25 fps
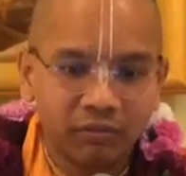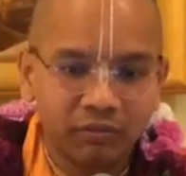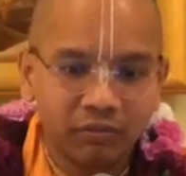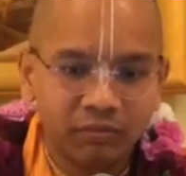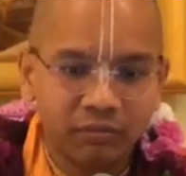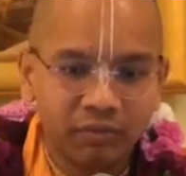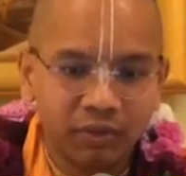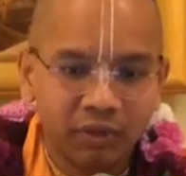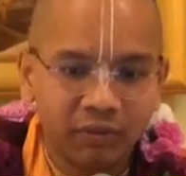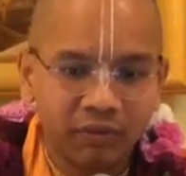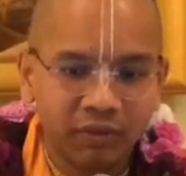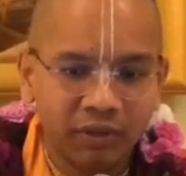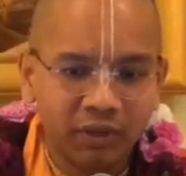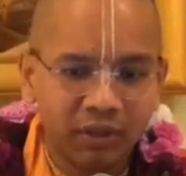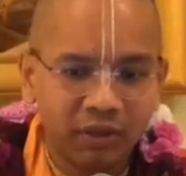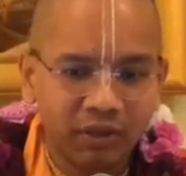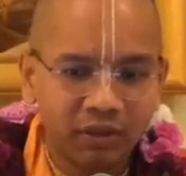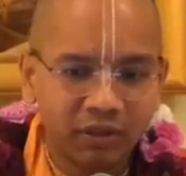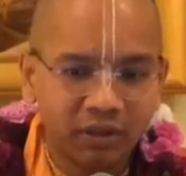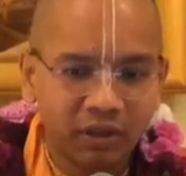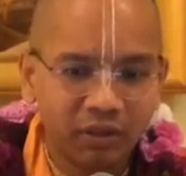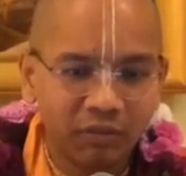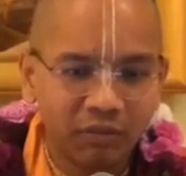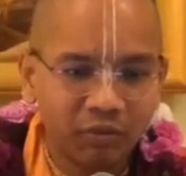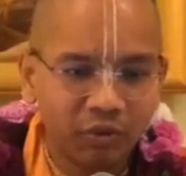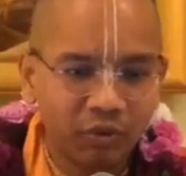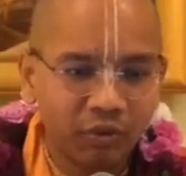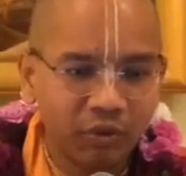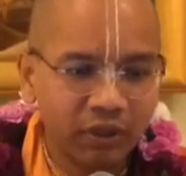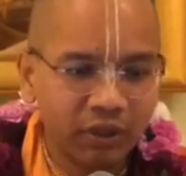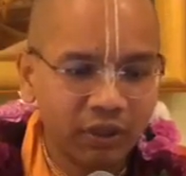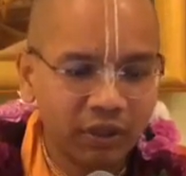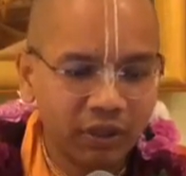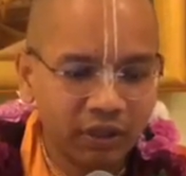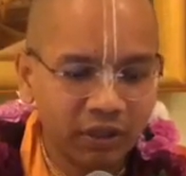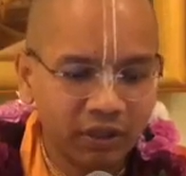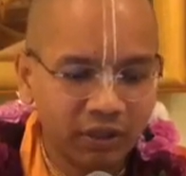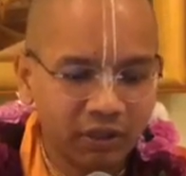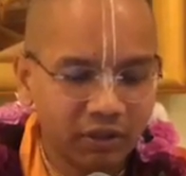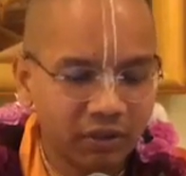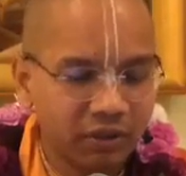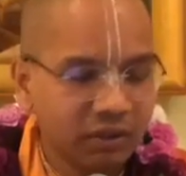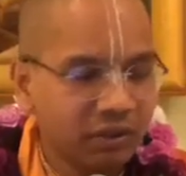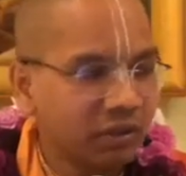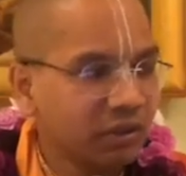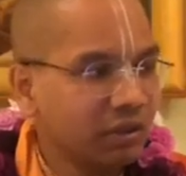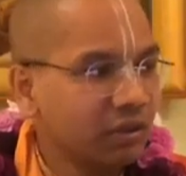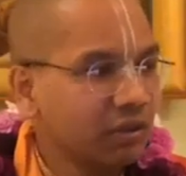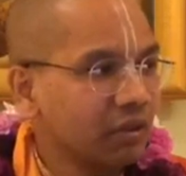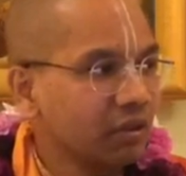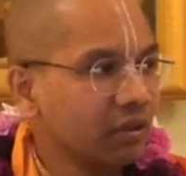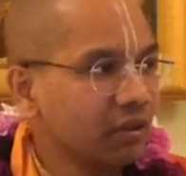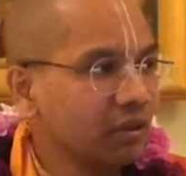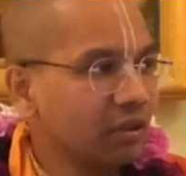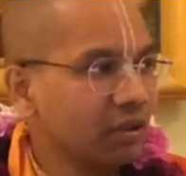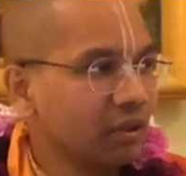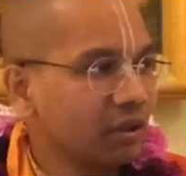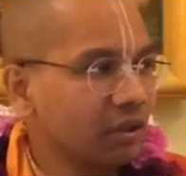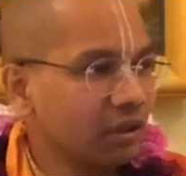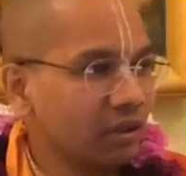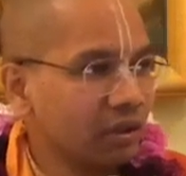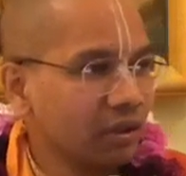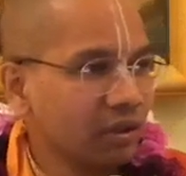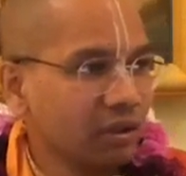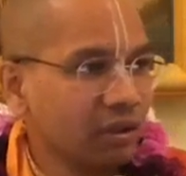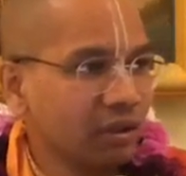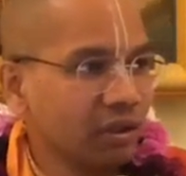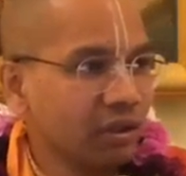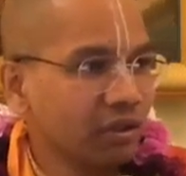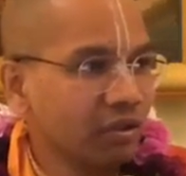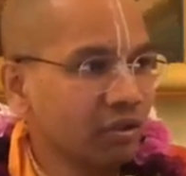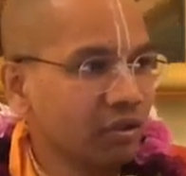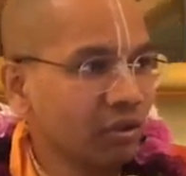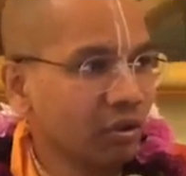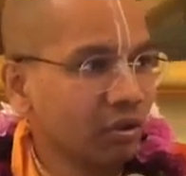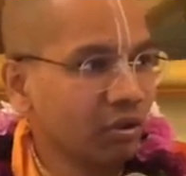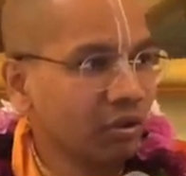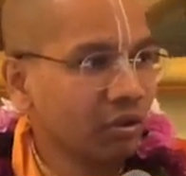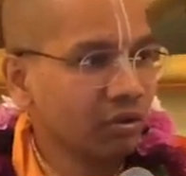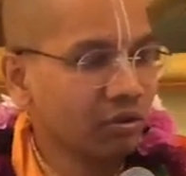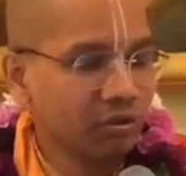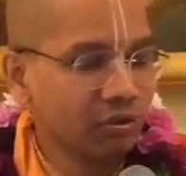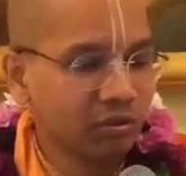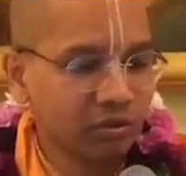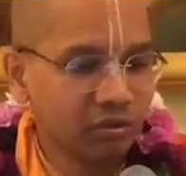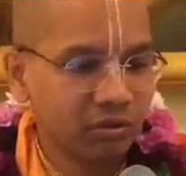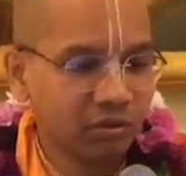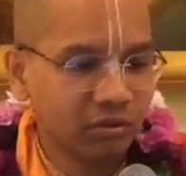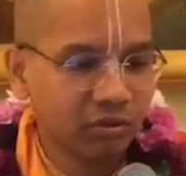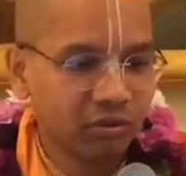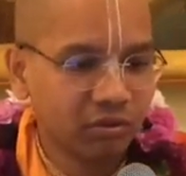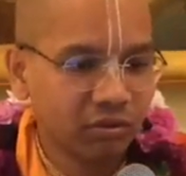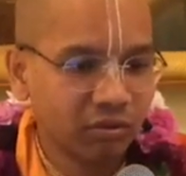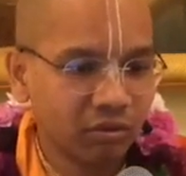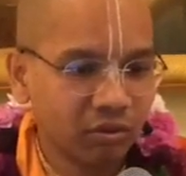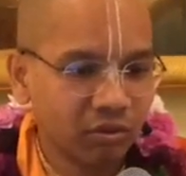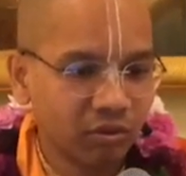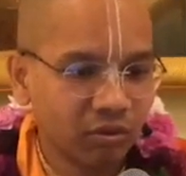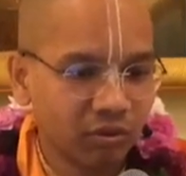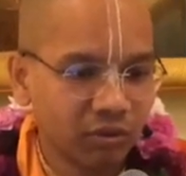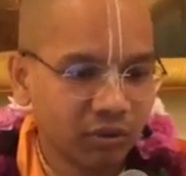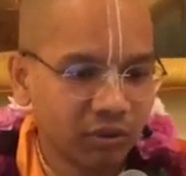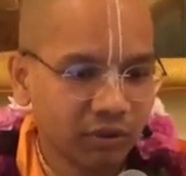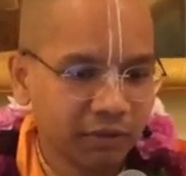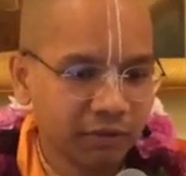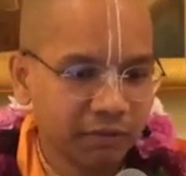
"Prabhupada, come quickly. It's all over."